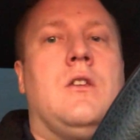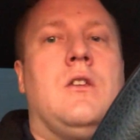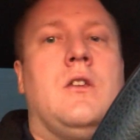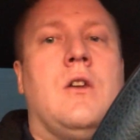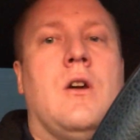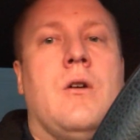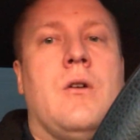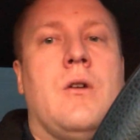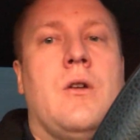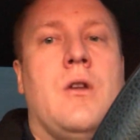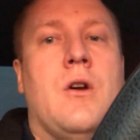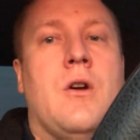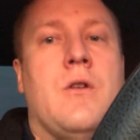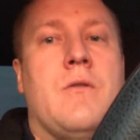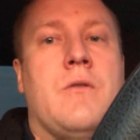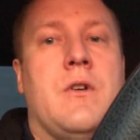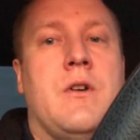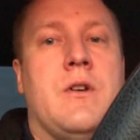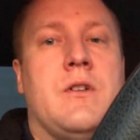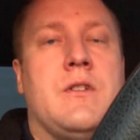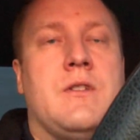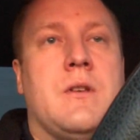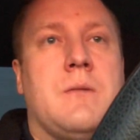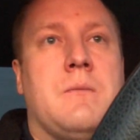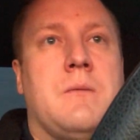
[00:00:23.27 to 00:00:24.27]
going
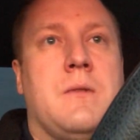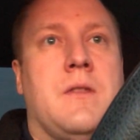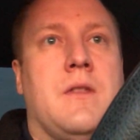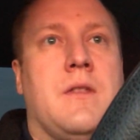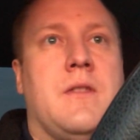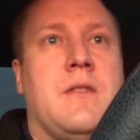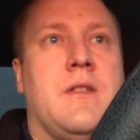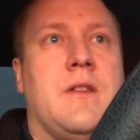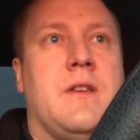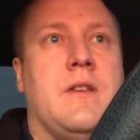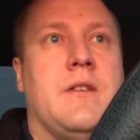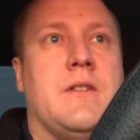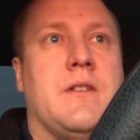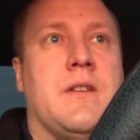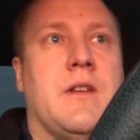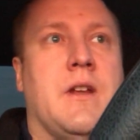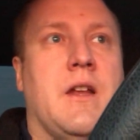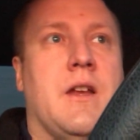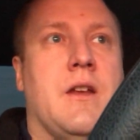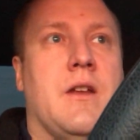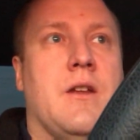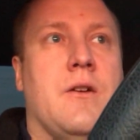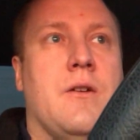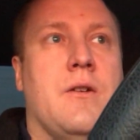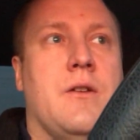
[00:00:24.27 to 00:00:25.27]
over some of the things that
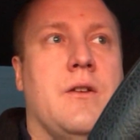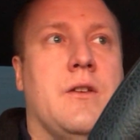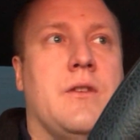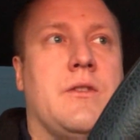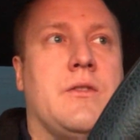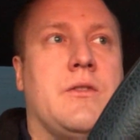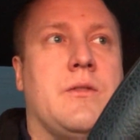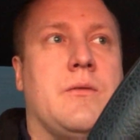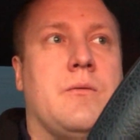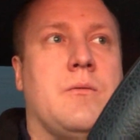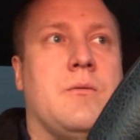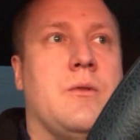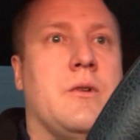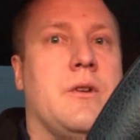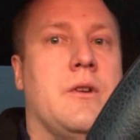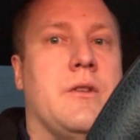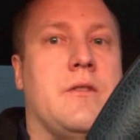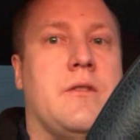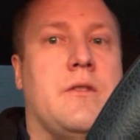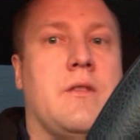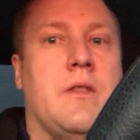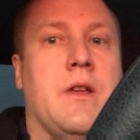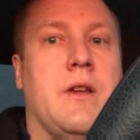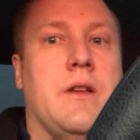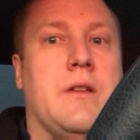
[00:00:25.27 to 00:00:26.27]
I noticed
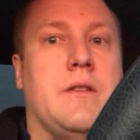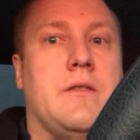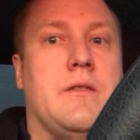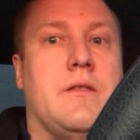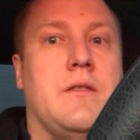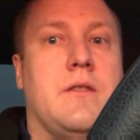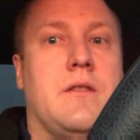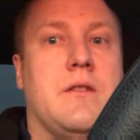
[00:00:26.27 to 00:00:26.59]
with like